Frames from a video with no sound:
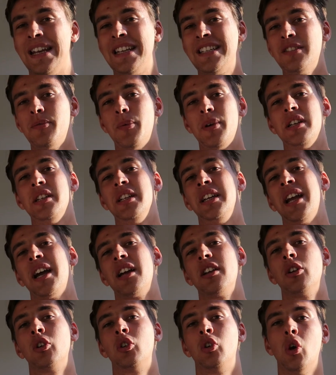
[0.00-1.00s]
This is when you
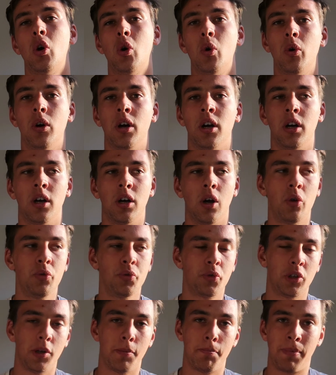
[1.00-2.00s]
kind of go
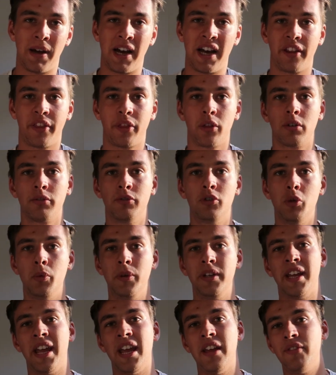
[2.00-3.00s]
onto the path of
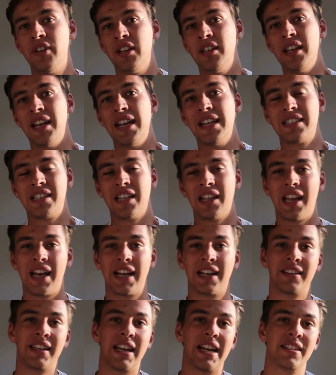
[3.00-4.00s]
doing heavy days,
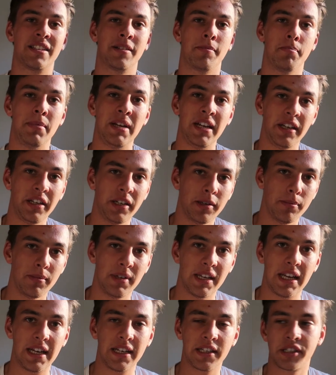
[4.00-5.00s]
light days, and medium
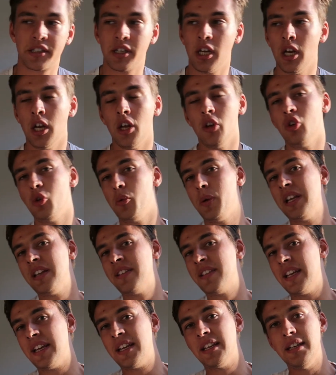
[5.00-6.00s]
days,
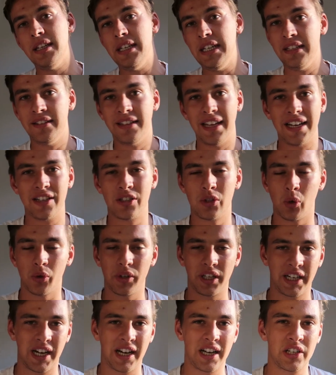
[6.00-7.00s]
doing technique days, all
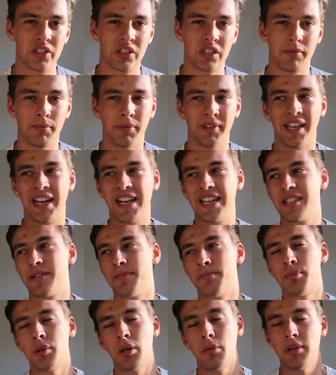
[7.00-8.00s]
that kind of stuff. But that is
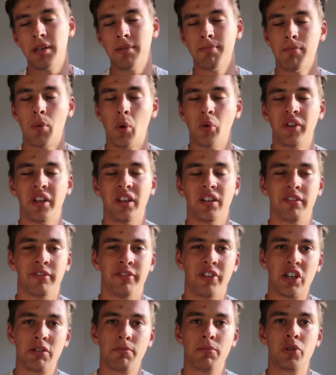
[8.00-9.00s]
probably more than the
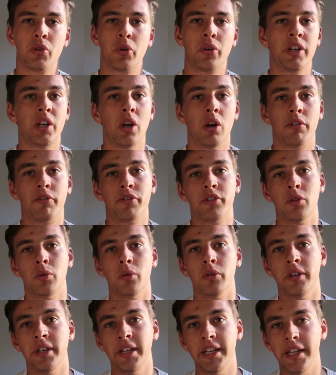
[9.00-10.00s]
vast majority of you
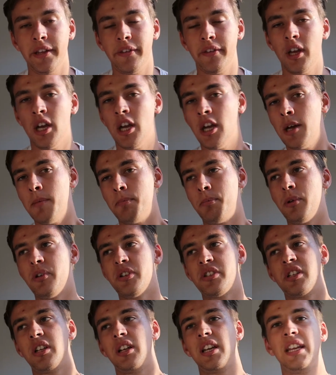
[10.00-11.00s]
need.
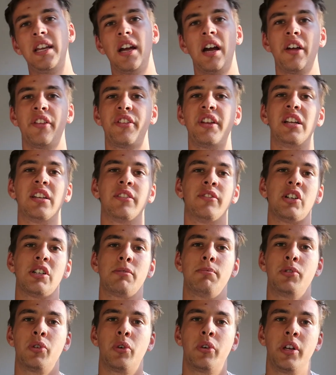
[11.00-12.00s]
Personally, I think the
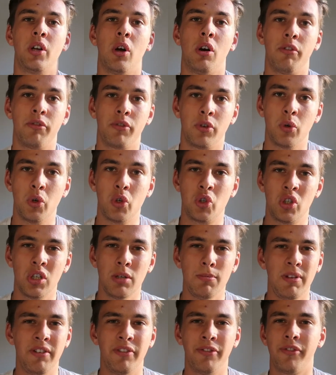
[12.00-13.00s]
vast majority of you
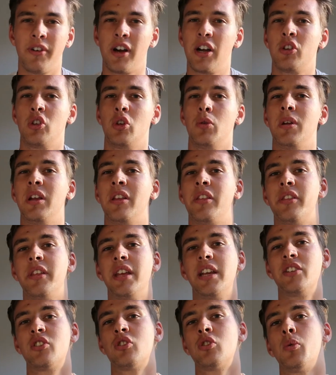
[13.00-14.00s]
should be fine doing
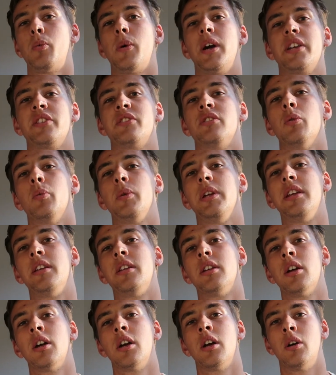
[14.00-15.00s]
things twice a
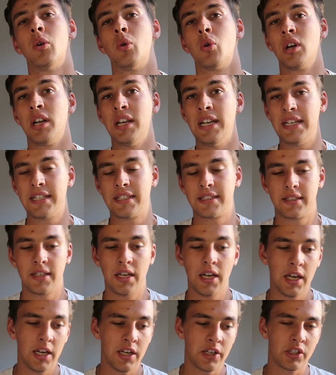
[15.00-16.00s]
week or less.
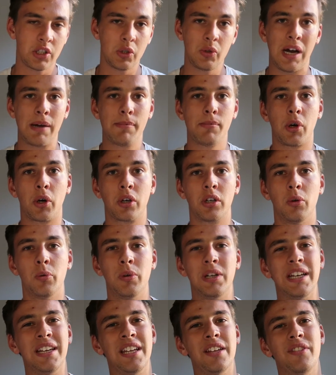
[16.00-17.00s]
So I'm not going to
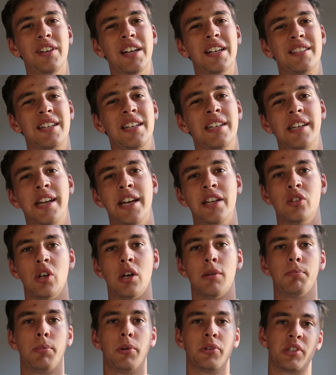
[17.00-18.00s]
really give you guys any
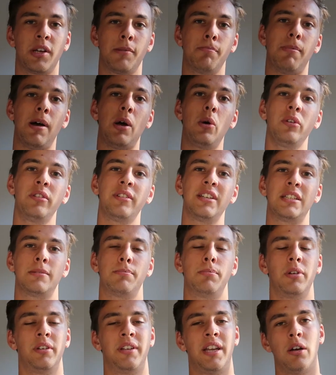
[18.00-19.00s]
examples about this,
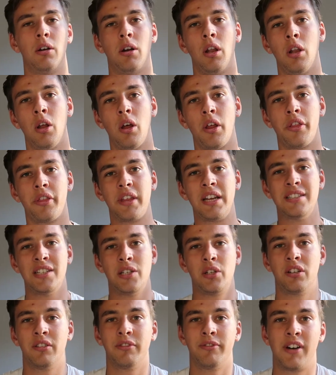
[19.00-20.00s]
but there are a lot of things that
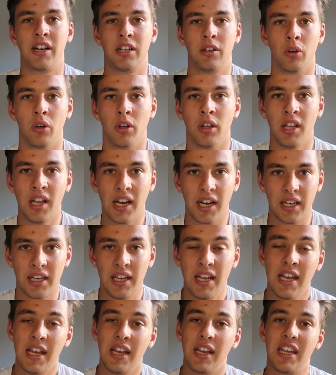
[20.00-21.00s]
you can find
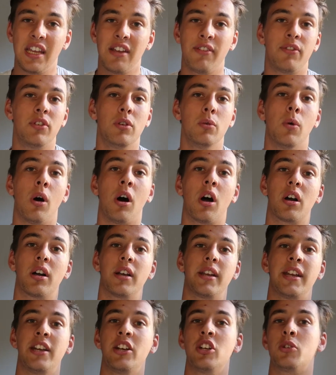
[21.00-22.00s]
online if you
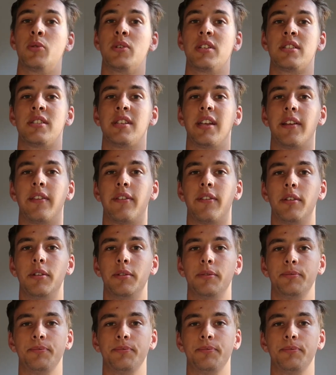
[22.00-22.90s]
are interested.